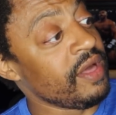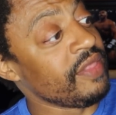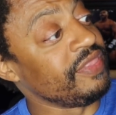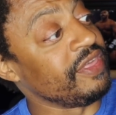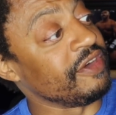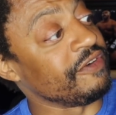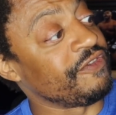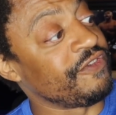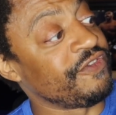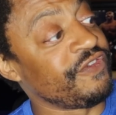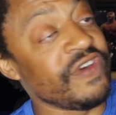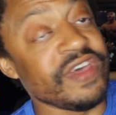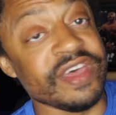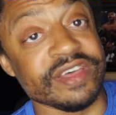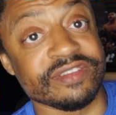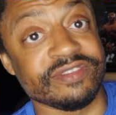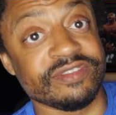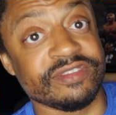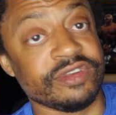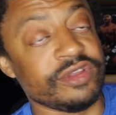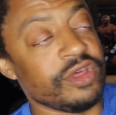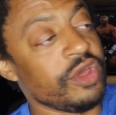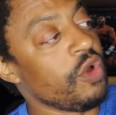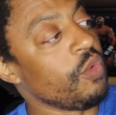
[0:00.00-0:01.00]
The
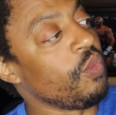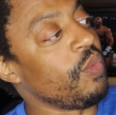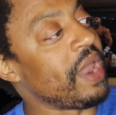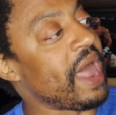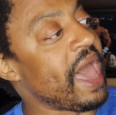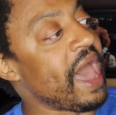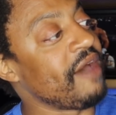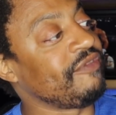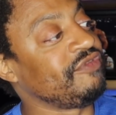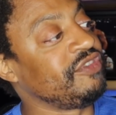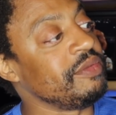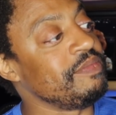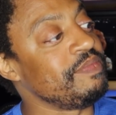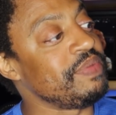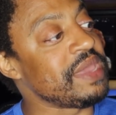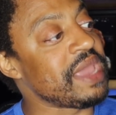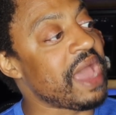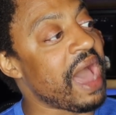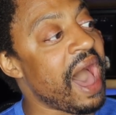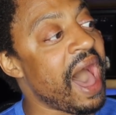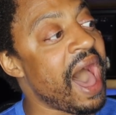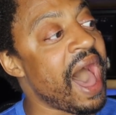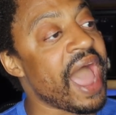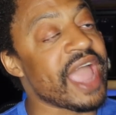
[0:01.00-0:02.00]
fist would have to
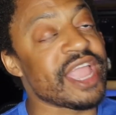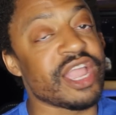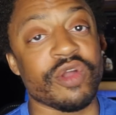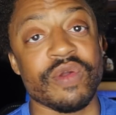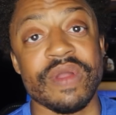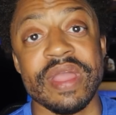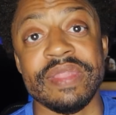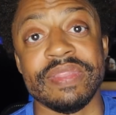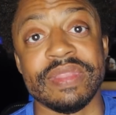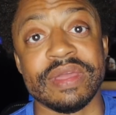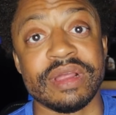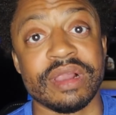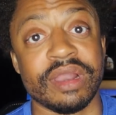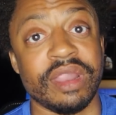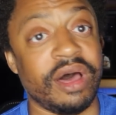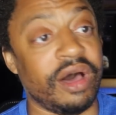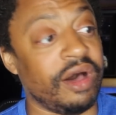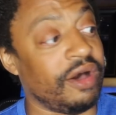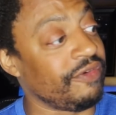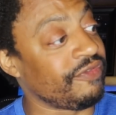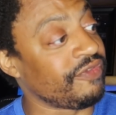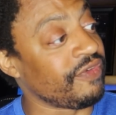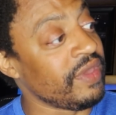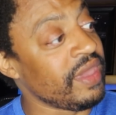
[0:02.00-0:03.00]
be higher in the
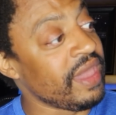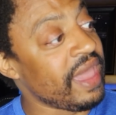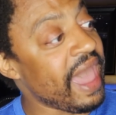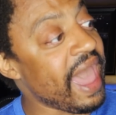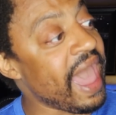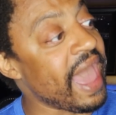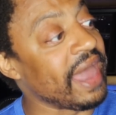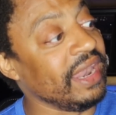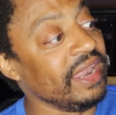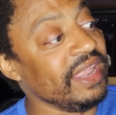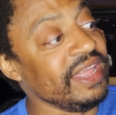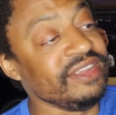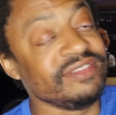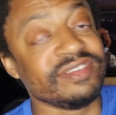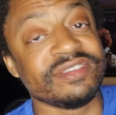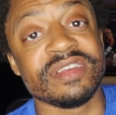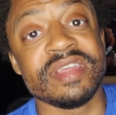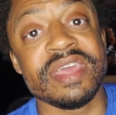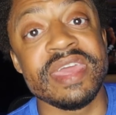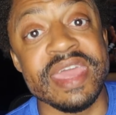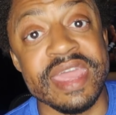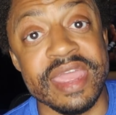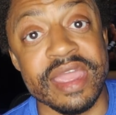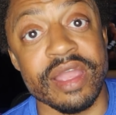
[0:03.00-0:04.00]
glove, at
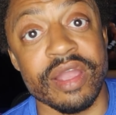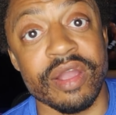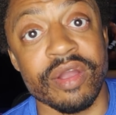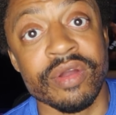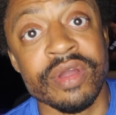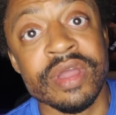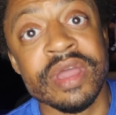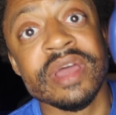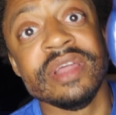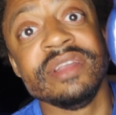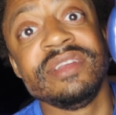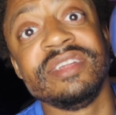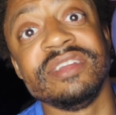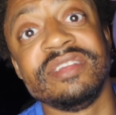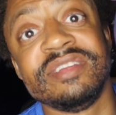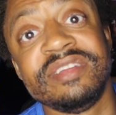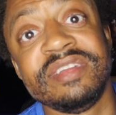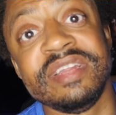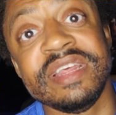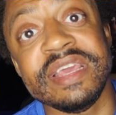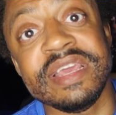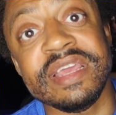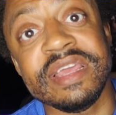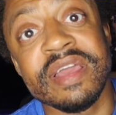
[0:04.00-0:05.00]
least here, to
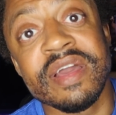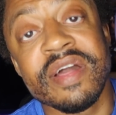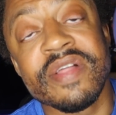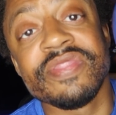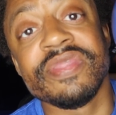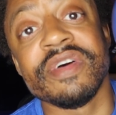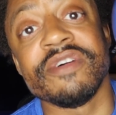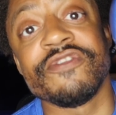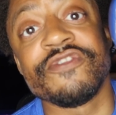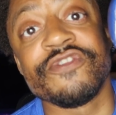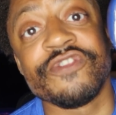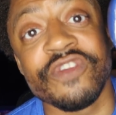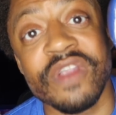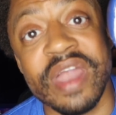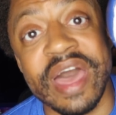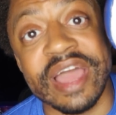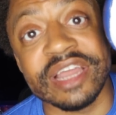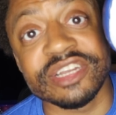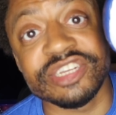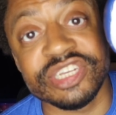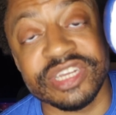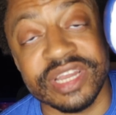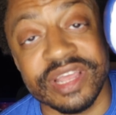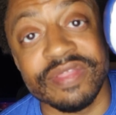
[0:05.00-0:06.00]
see the
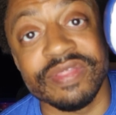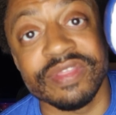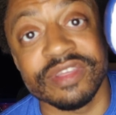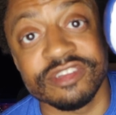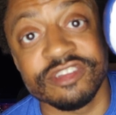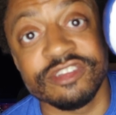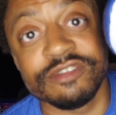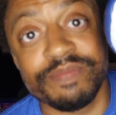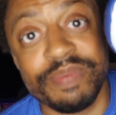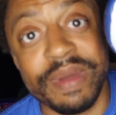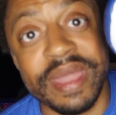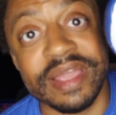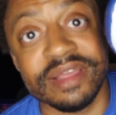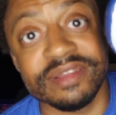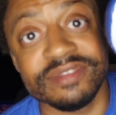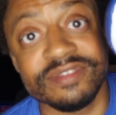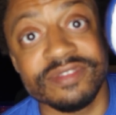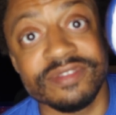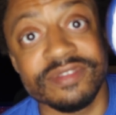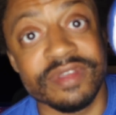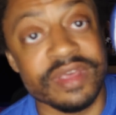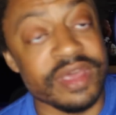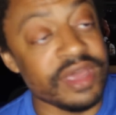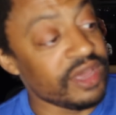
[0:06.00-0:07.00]
flesh in the
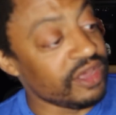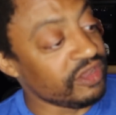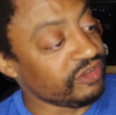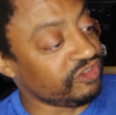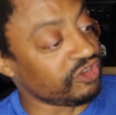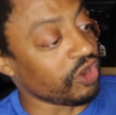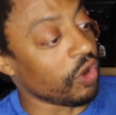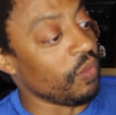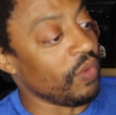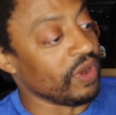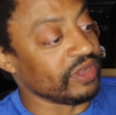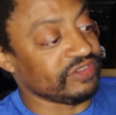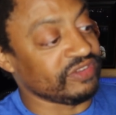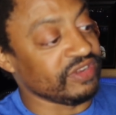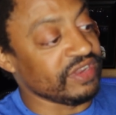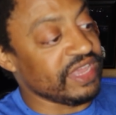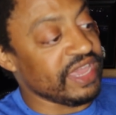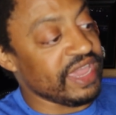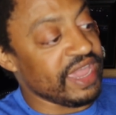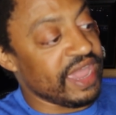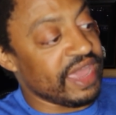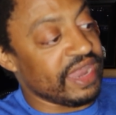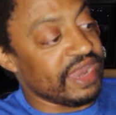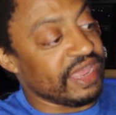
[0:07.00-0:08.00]
space. So once
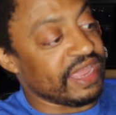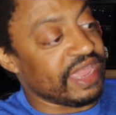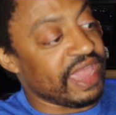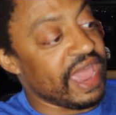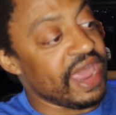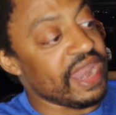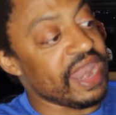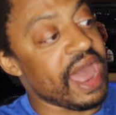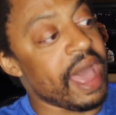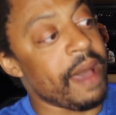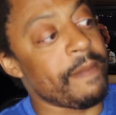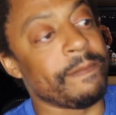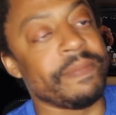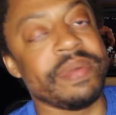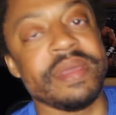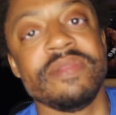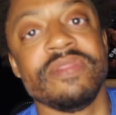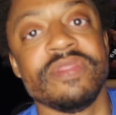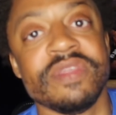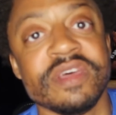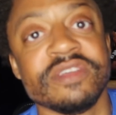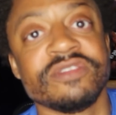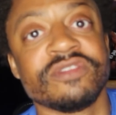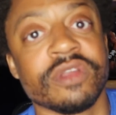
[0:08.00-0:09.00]
again, it cannot
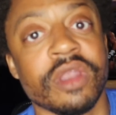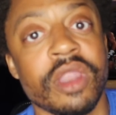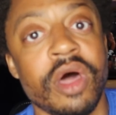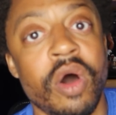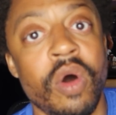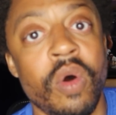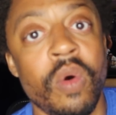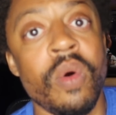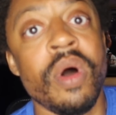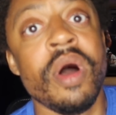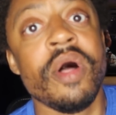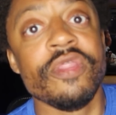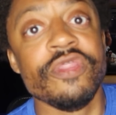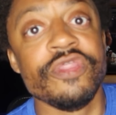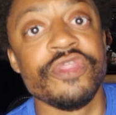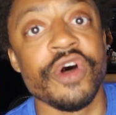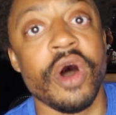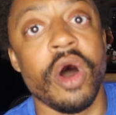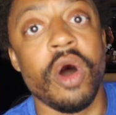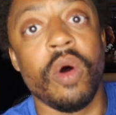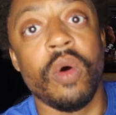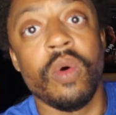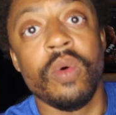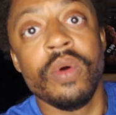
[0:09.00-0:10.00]
be this low,
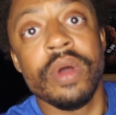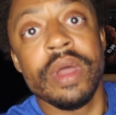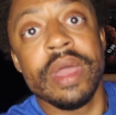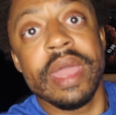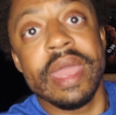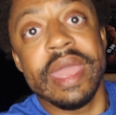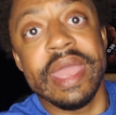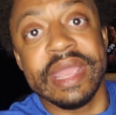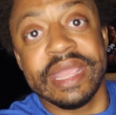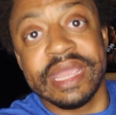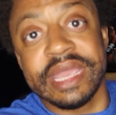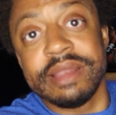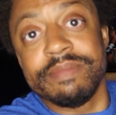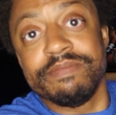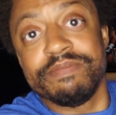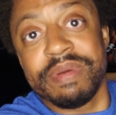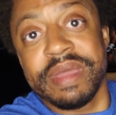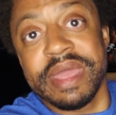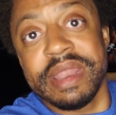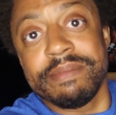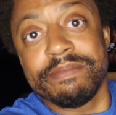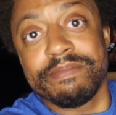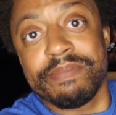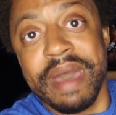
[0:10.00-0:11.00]
though it can
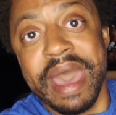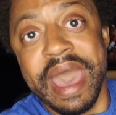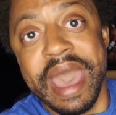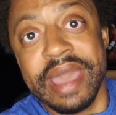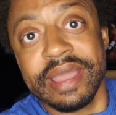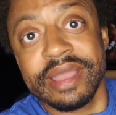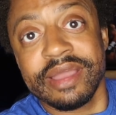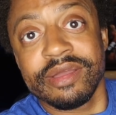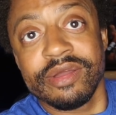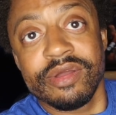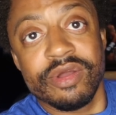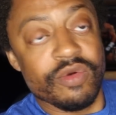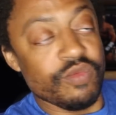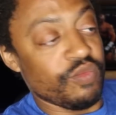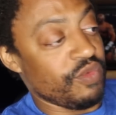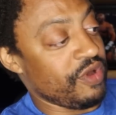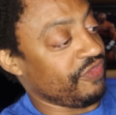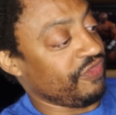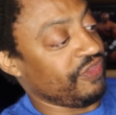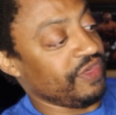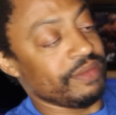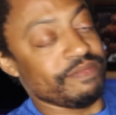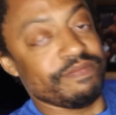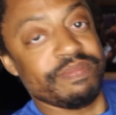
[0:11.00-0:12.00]
bend back
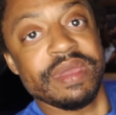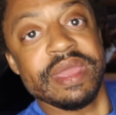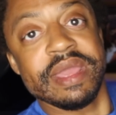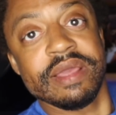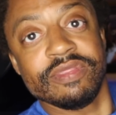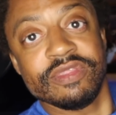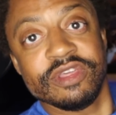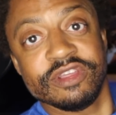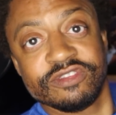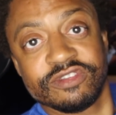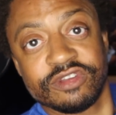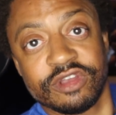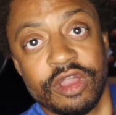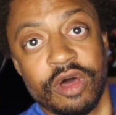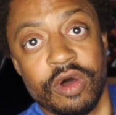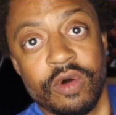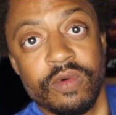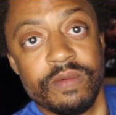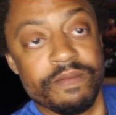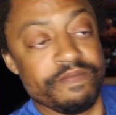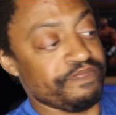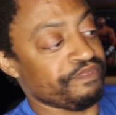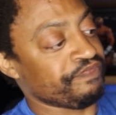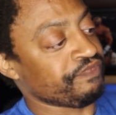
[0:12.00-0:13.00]
with it being this
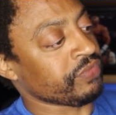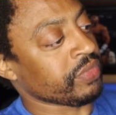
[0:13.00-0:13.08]
low.